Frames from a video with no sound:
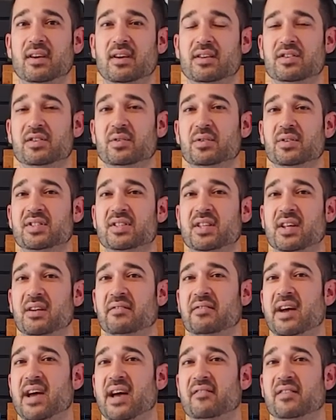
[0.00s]
So instead
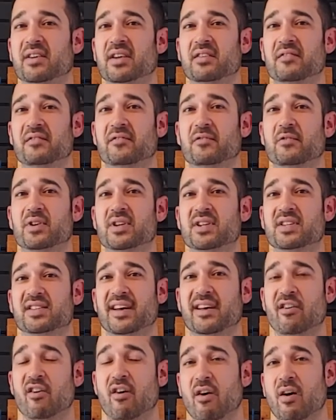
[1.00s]
of having it freeze
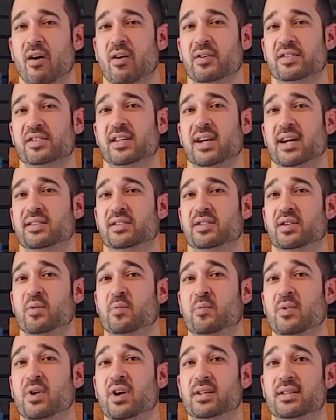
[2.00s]
on all sides at
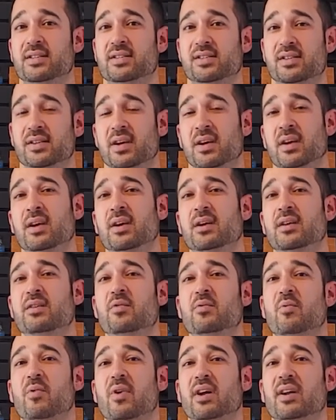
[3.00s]
once,
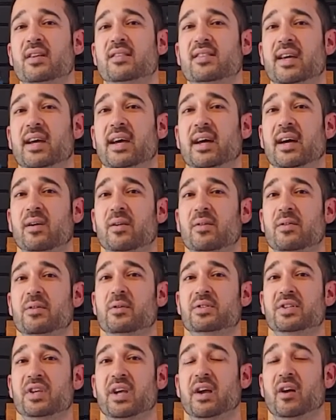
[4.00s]
you want to tell
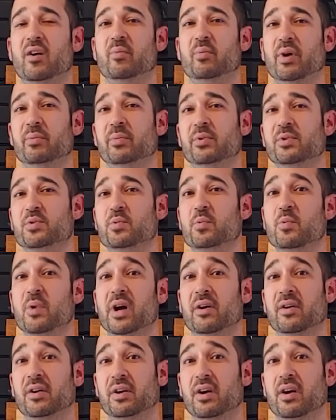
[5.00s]
those air bubbles
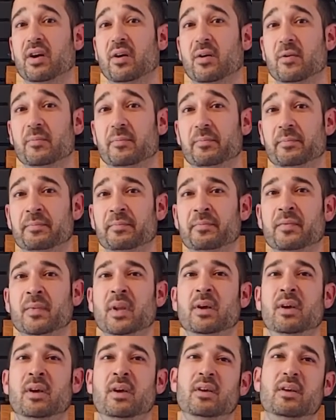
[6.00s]
where to go.
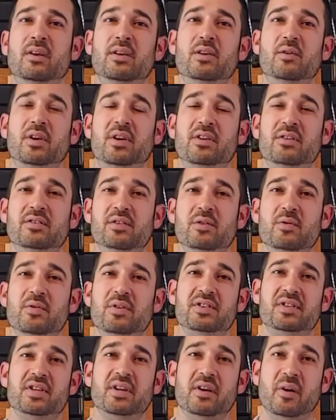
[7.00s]
You can do
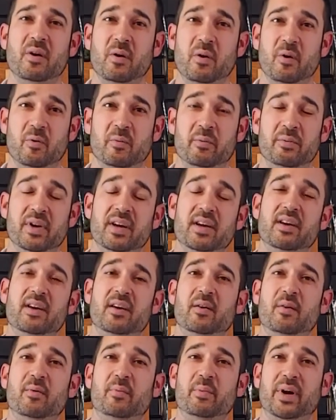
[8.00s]
this at home
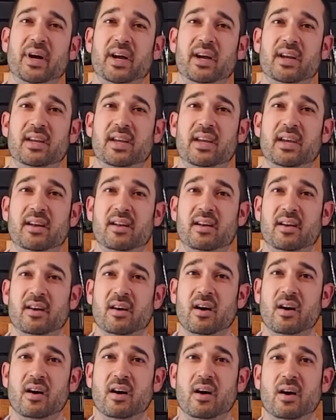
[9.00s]
by getting
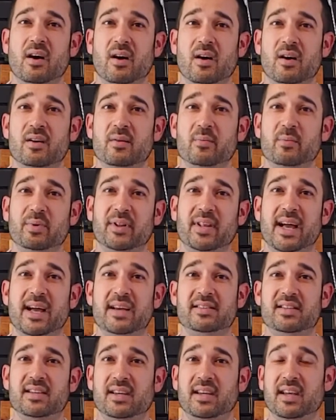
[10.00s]
a hard
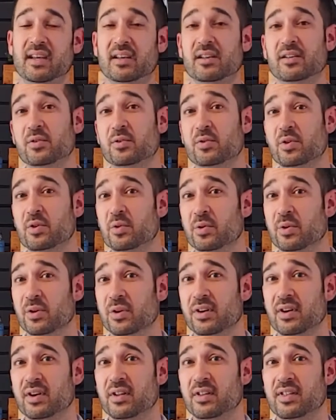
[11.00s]
plastic igloo
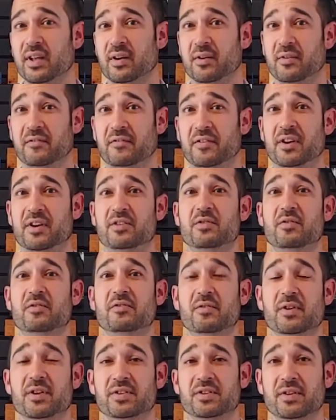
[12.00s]
cooler that'll fit in your
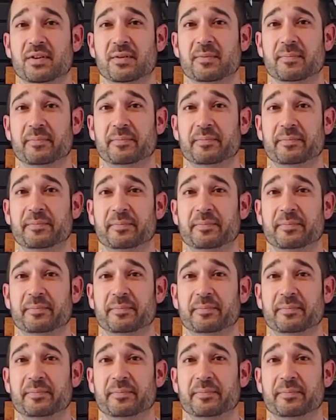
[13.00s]
freezer.